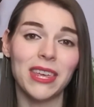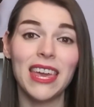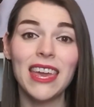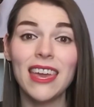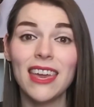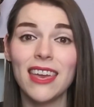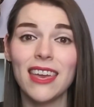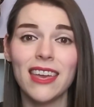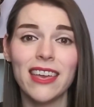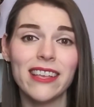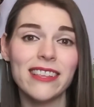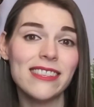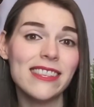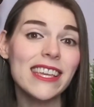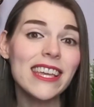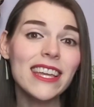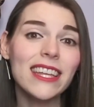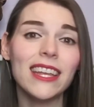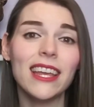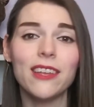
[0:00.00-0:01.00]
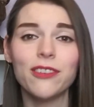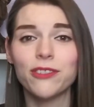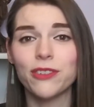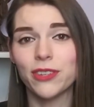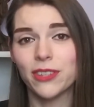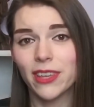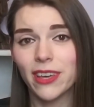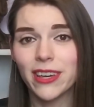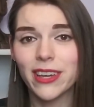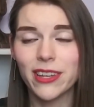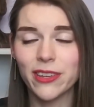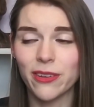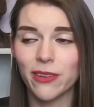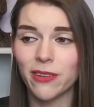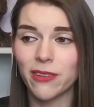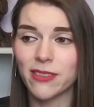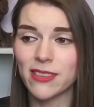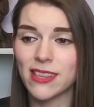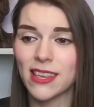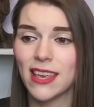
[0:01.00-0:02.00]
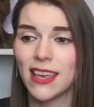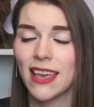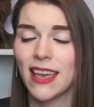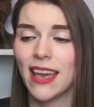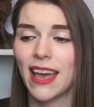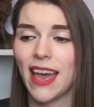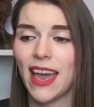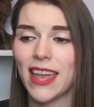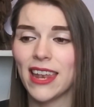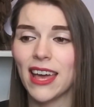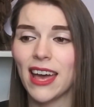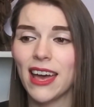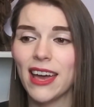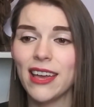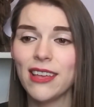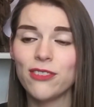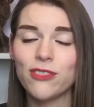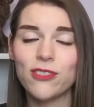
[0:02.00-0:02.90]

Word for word: kid, teenager, young adult, and I